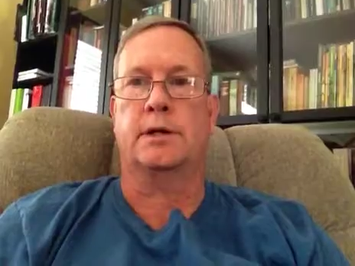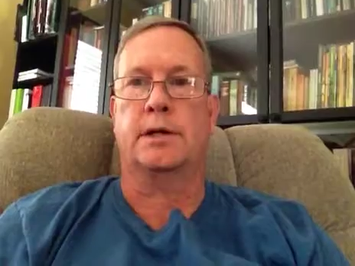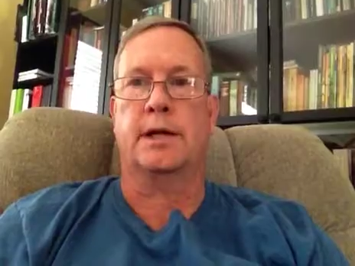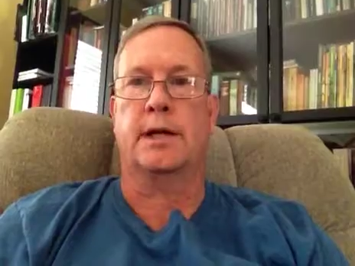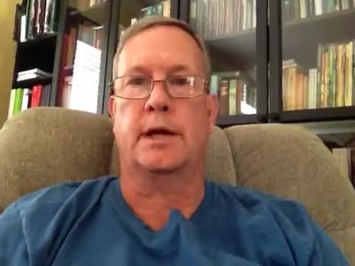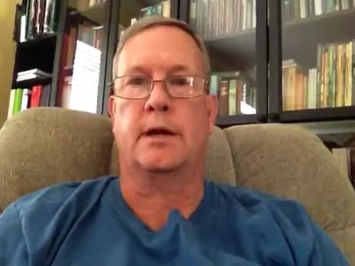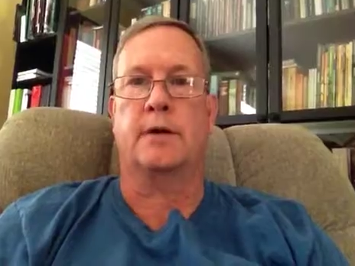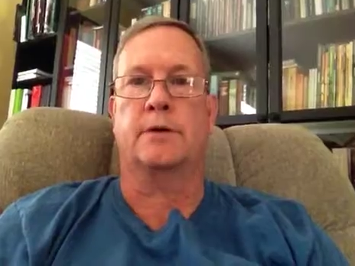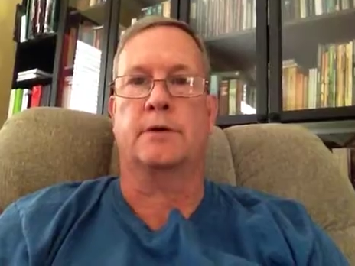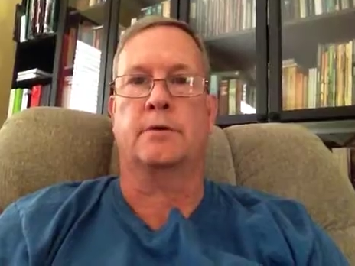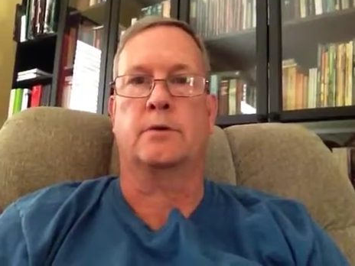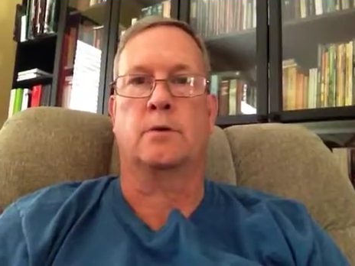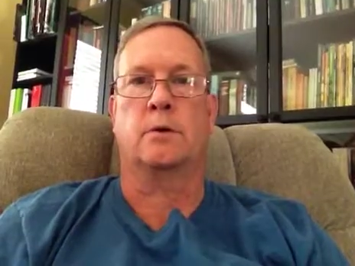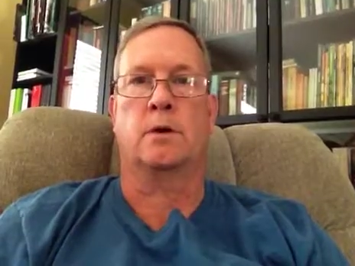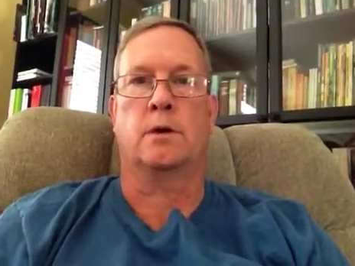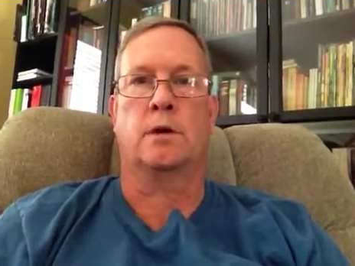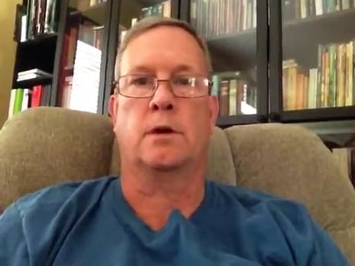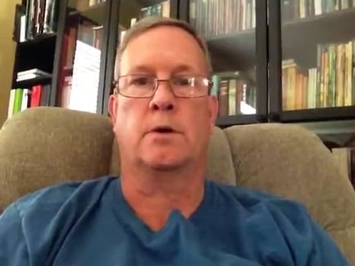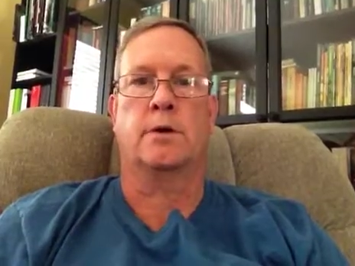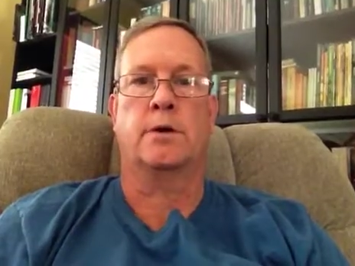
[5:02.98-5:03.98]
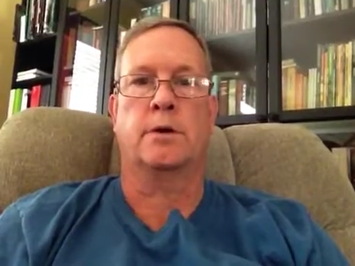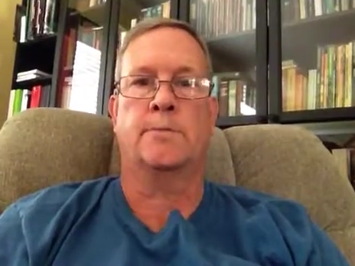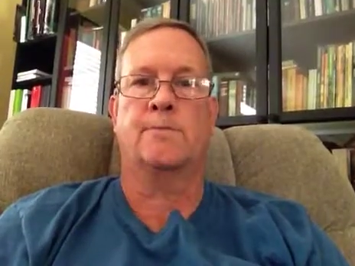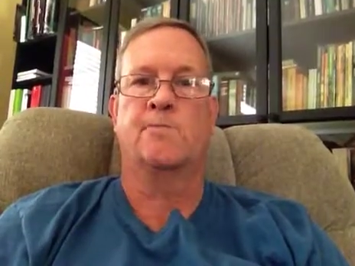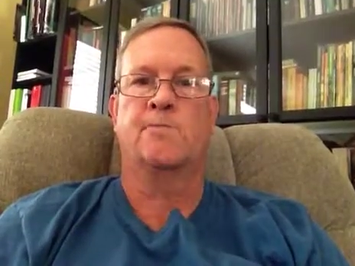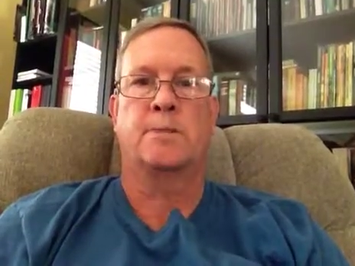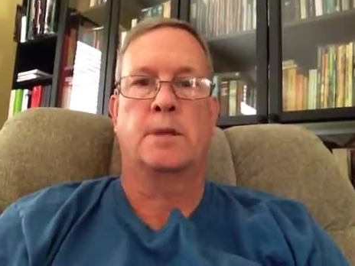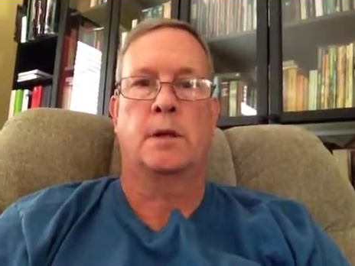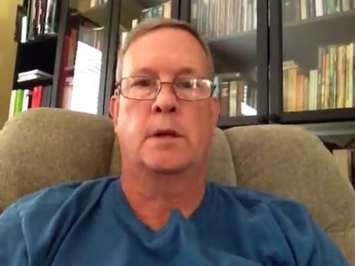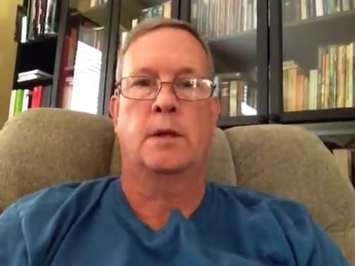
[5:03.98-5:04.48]
accountant or a lawyer
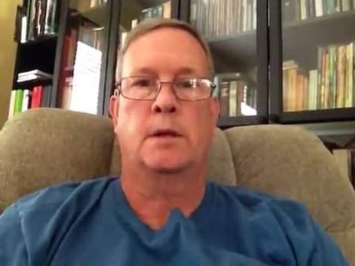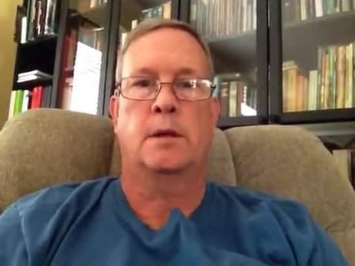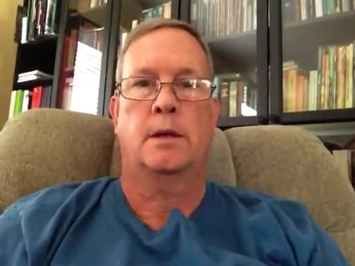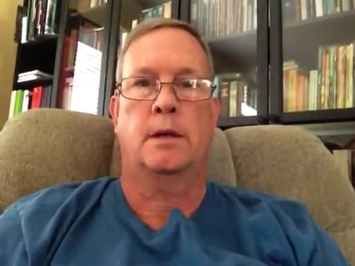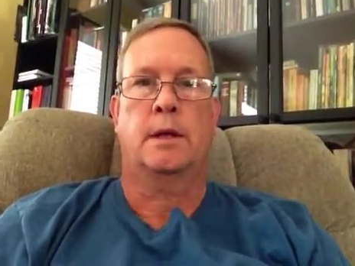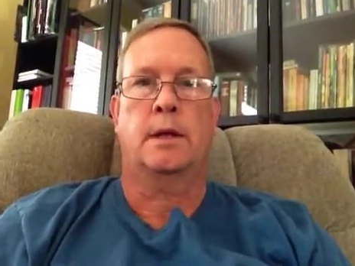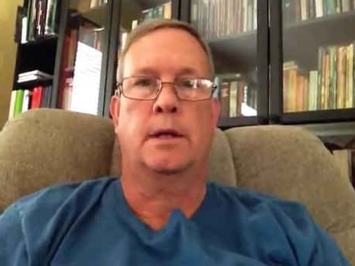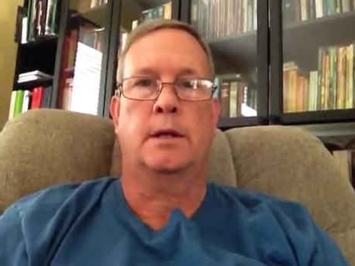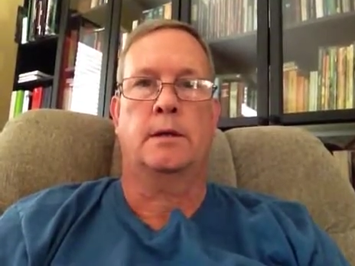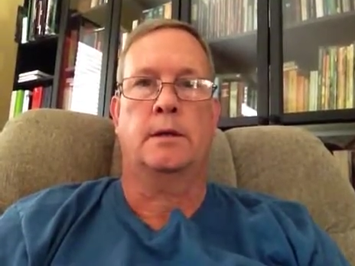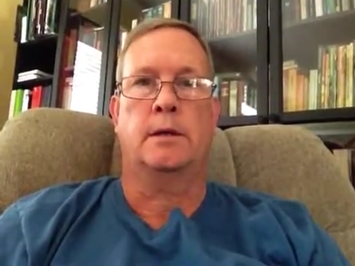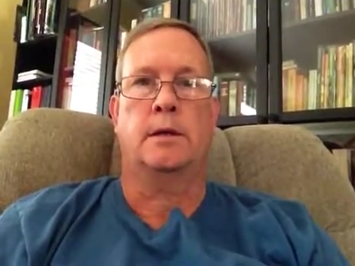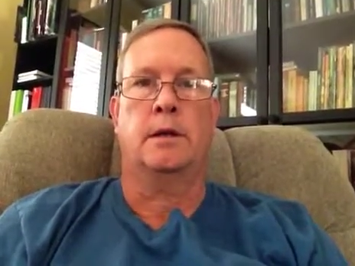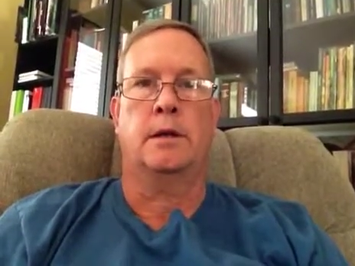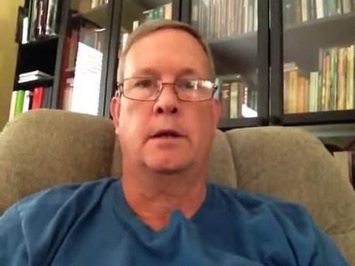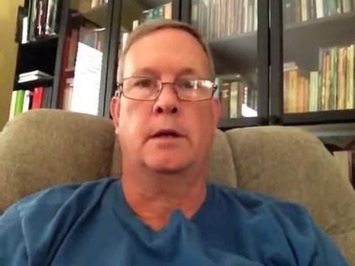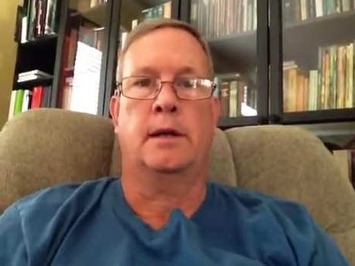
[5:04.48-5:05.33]
and